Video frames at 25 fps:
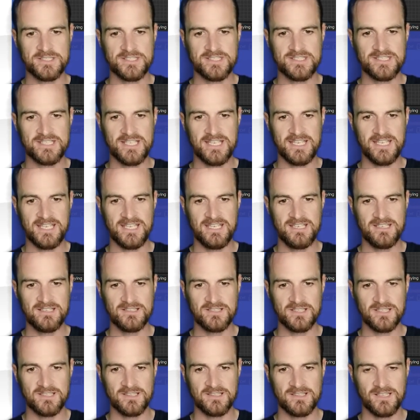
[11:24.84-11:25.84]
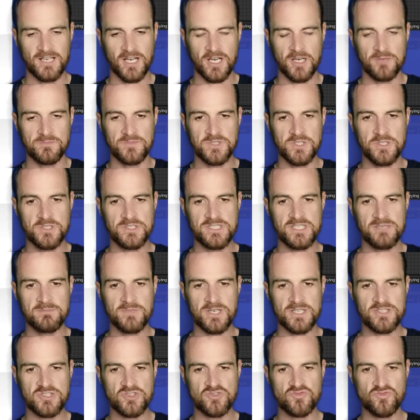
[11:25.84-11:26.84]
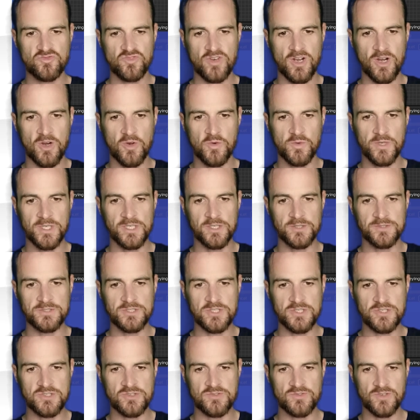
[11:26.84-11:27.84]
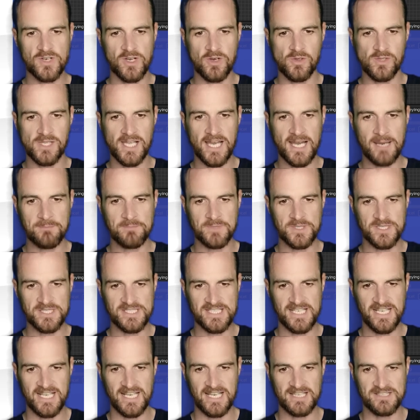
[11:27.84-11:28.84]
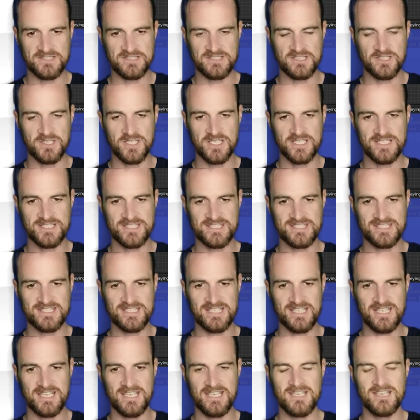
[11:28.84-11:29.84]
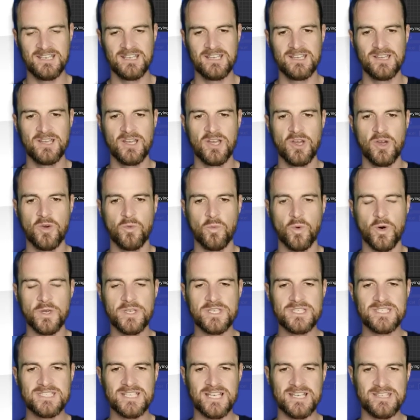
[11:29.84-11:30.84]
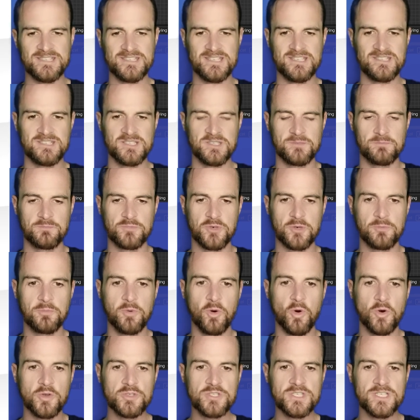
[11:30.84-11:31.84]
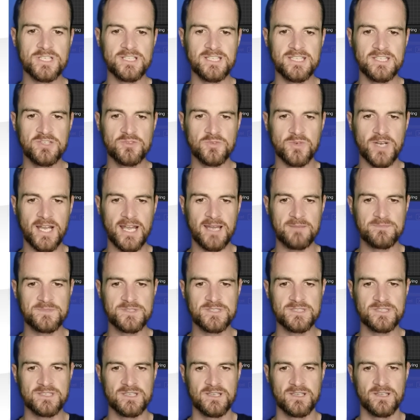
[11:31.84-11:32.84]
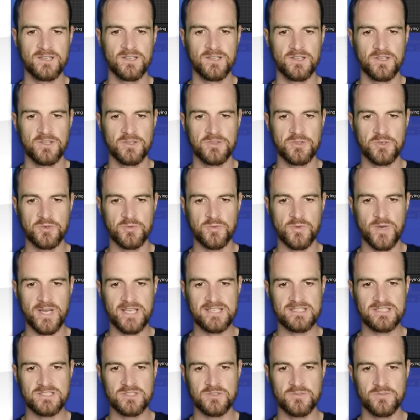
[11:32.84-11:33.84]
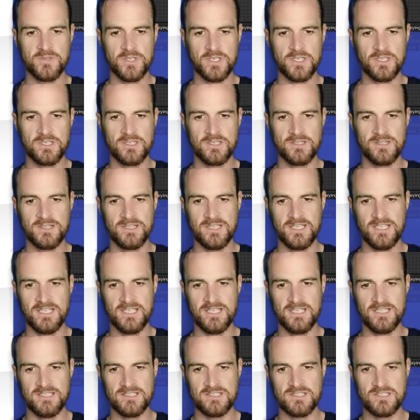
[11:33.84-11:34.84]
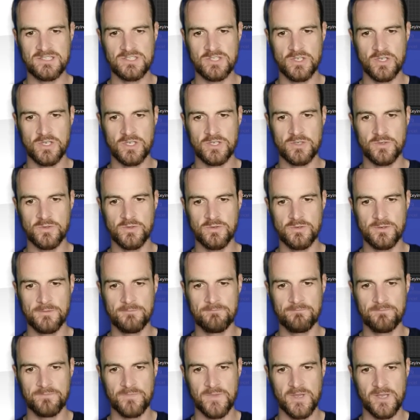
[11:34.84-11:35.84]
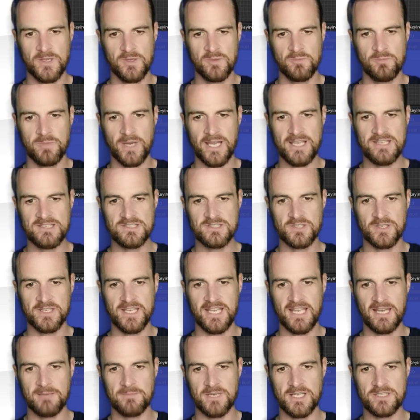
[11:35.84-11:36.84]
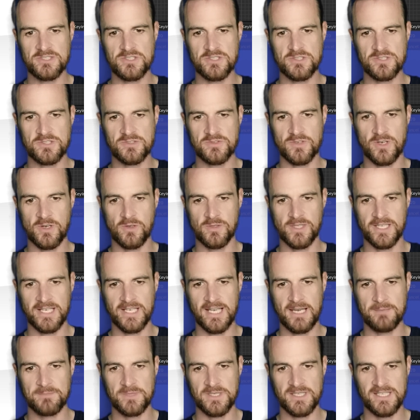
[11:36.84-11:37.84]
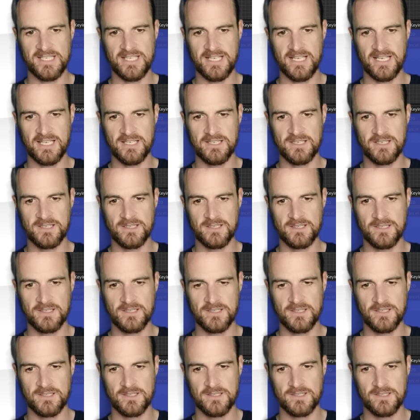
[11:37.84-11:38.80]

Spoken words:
you can see I'm using my scroll wheel to scroll up and down. So you can see what it does is it proportionally grabs the rest of the circle based on how much you're scrolling up and down.